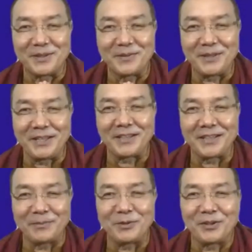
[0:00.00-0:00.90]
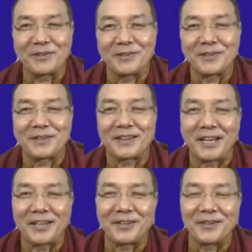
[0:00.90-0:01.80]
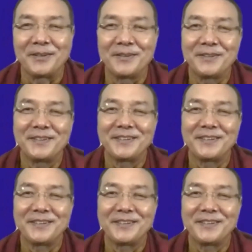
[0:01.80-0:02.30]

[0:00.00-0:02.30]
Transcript: evening. I'm doing good. Thank you.